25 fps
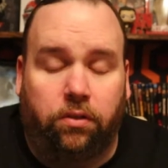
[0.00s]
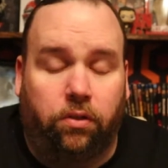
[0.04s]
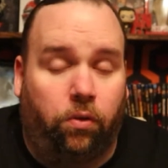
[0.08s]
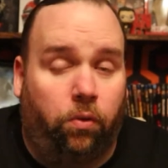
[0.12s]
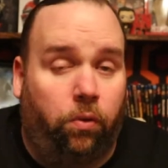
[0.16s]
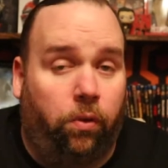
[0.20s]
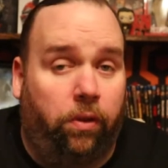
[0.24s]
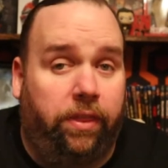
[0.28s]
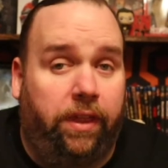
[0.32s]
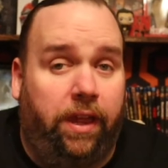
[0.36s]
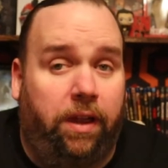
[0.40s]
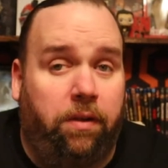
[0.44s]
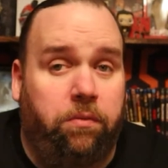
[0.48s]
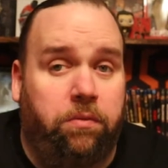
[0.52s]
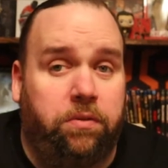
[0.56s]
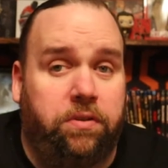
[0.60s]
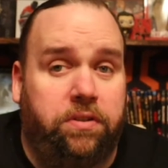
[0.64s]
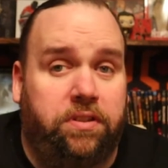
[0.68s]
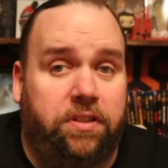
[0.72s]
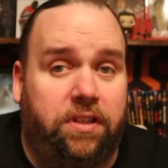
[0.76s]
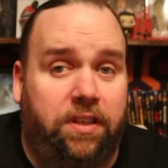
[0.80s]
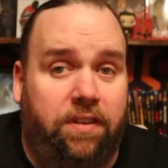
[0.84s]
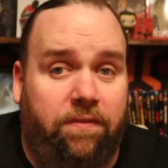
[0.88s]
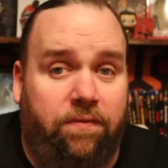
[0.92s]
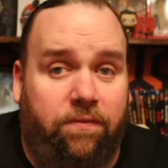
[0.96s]
Well, that
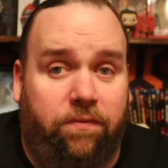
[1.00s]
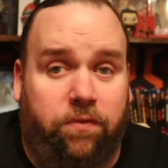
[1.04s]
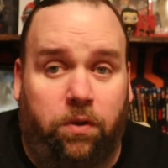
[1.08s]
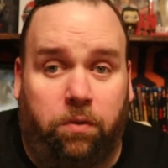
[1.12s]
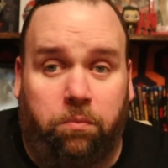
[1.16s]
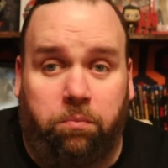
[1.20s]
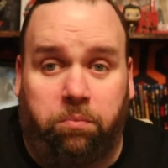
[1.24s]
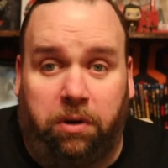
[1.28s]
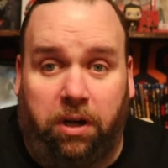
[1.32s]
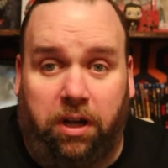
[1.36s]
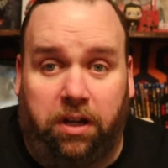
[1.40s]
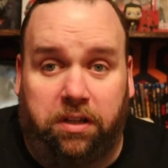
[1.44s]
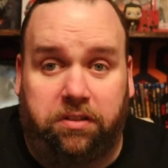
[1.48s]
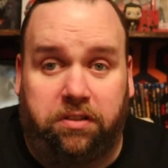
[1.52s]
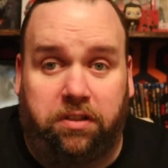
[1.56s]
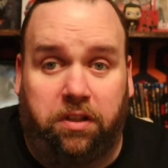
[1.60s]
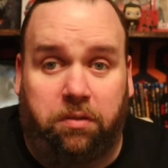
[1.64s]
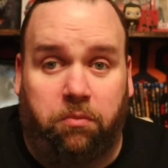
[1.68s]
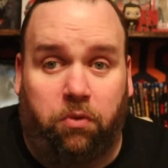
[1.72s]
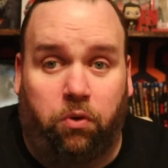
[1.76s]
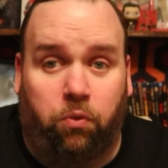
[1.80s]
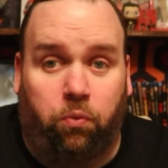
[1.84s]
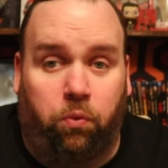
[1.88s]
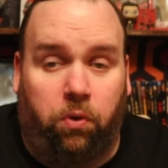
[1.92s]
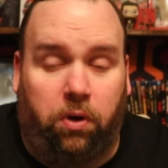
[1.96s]
was it for box
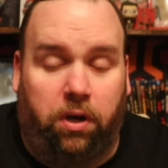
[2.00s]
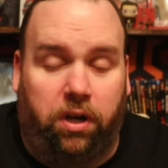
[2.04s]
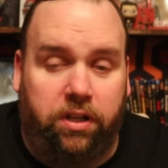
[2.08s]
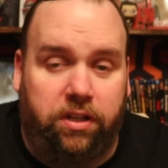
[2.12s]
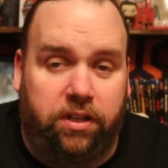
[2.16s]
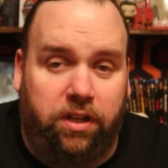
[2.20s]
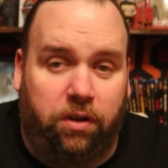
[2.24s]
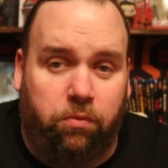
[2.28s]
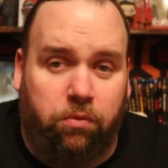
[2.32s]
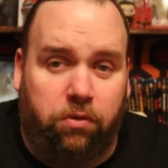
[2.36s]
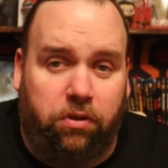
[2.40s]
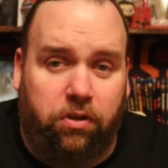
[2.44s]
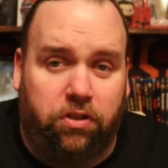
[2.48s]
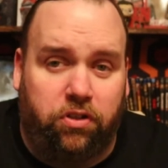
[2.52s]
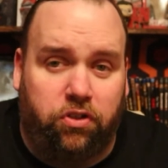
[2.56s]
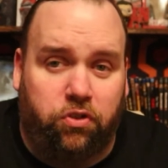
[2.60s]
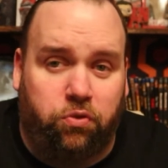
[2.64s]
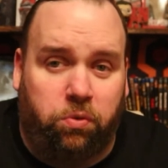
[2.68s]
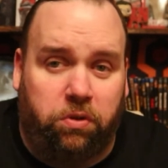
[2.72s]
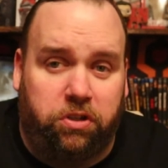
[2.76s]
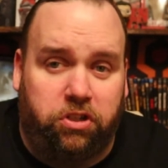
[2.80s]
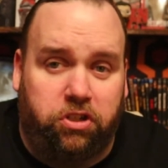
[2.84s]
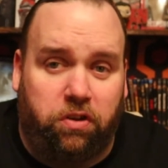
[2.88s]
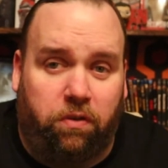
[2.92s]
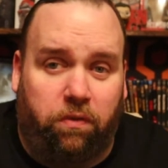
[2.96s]
number 1. Now we're going to
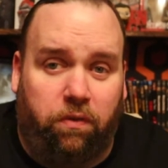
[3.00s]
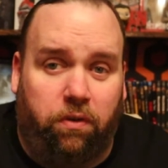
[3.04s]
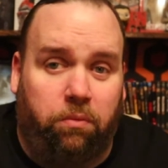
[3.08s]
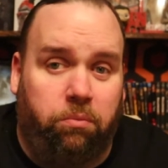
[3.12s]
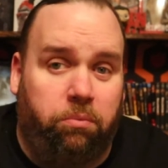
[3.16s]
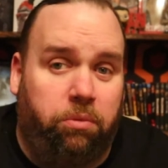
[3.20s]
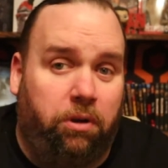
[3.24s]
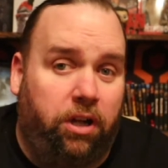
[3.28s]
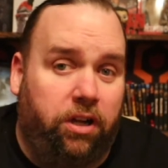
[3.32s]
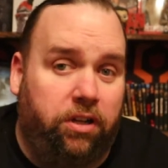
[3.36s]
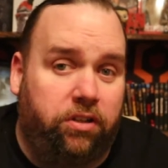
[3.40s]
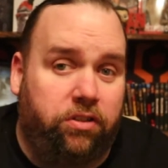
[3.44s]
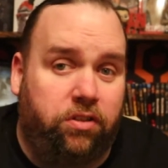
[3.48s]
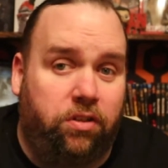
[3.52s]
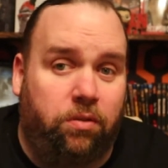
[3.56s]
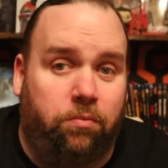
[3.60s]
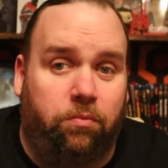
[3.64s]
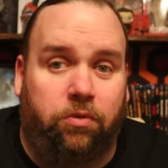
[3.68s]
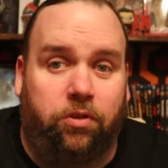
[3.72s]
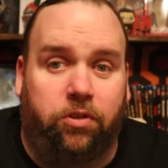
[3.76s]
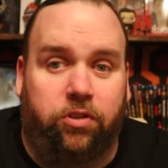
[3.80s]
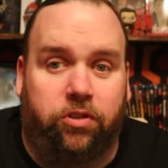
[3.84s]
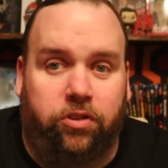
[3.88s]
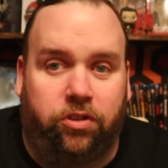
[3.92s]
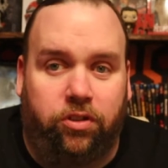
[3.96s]
switch over to box
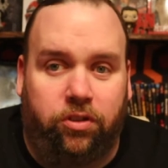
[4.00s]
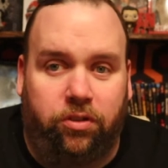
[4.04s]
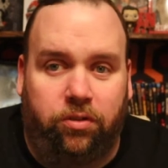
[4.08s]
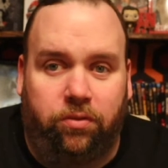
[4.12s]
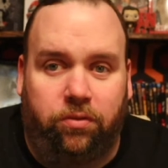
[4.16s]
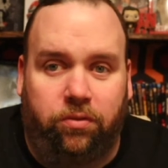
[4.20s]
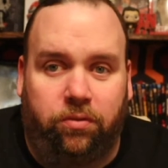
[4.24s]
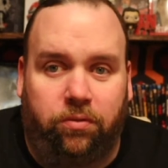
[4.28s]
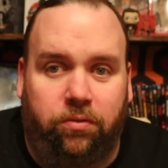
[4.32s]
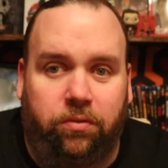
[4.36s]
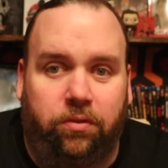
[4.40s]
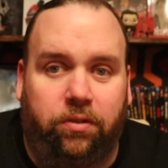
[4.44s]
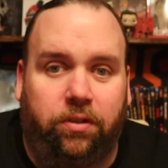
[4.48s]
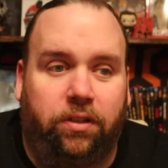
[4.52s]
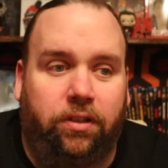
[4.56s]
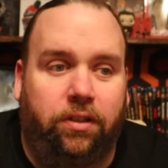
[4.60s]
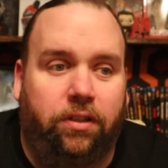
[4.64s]
number 2.